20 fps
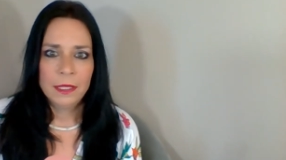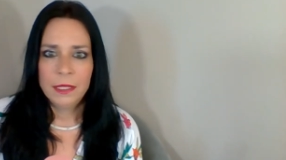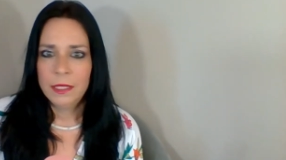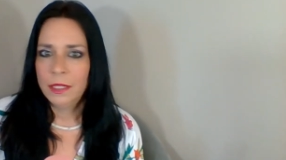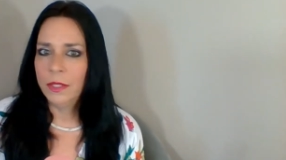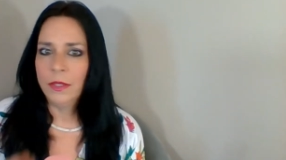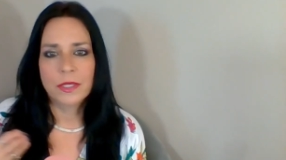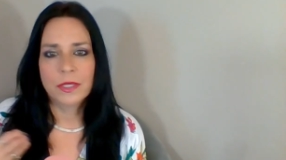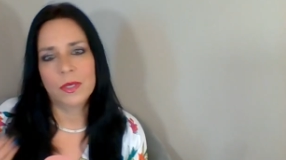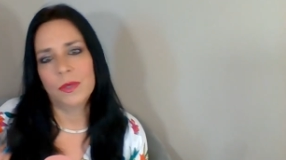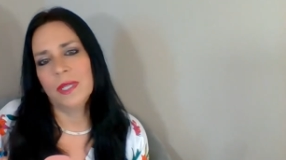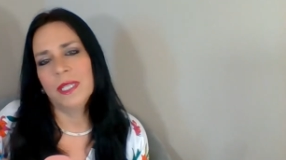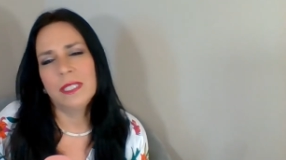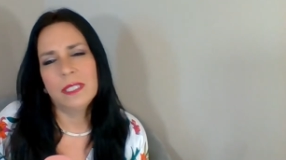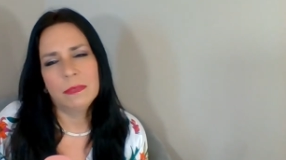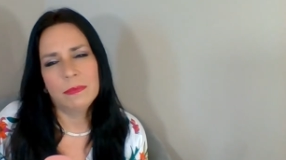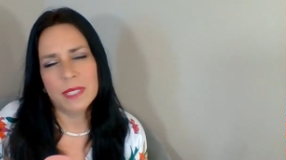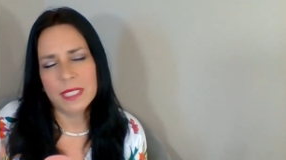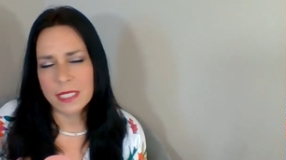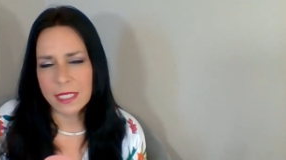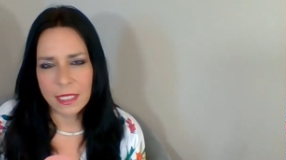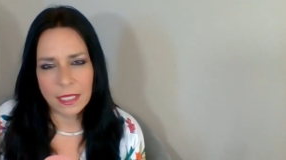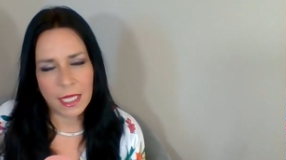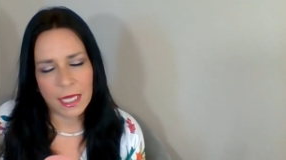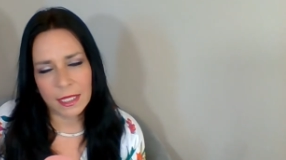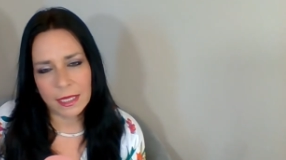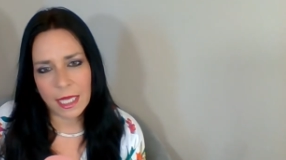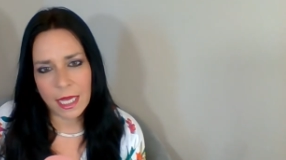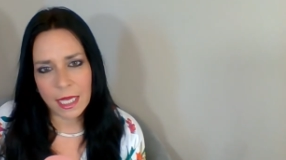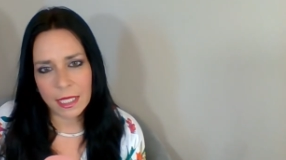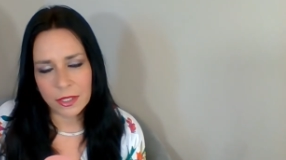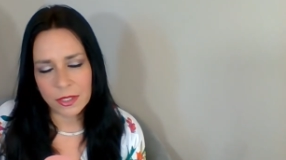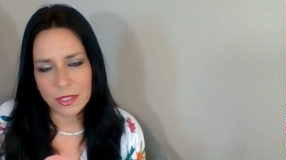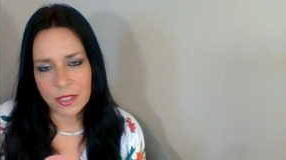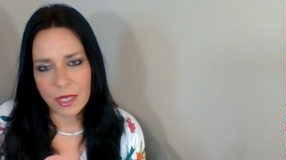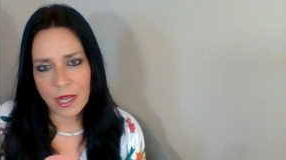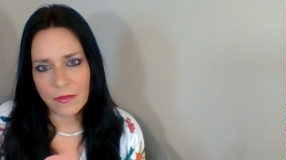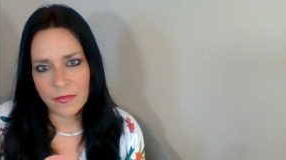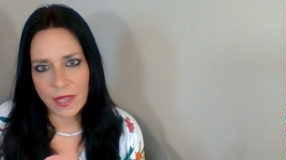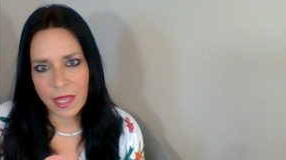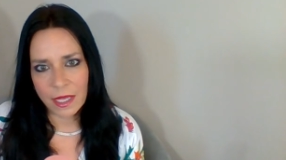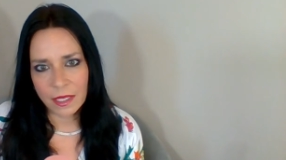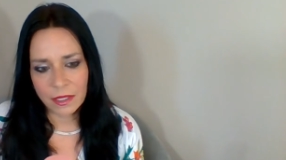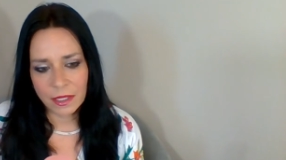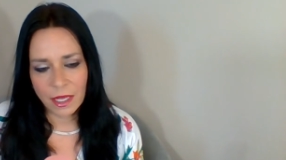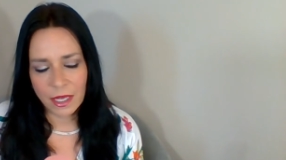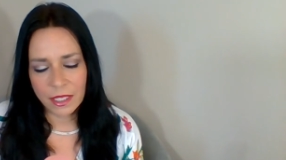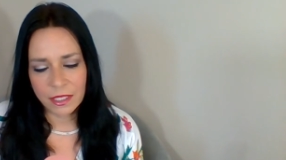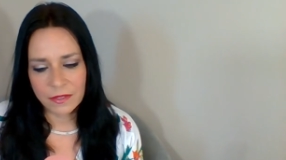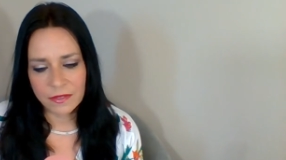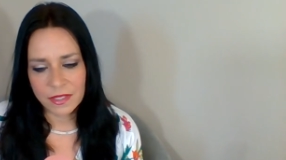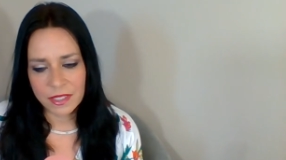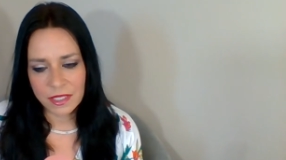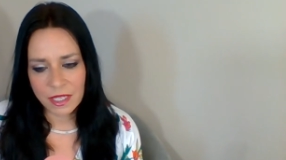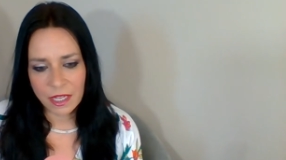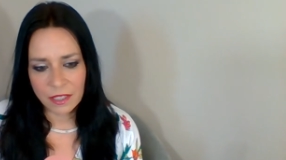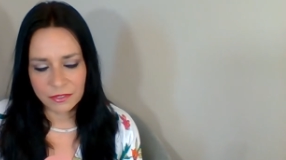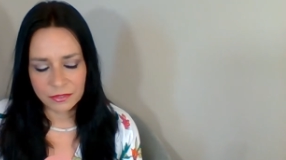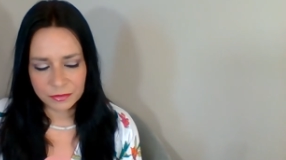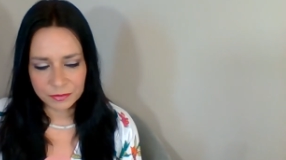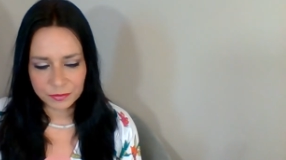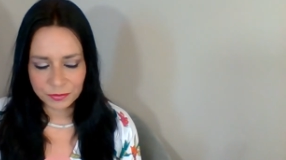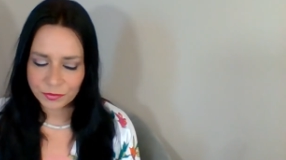There's no intimacy like that. There's not that kind of stuff.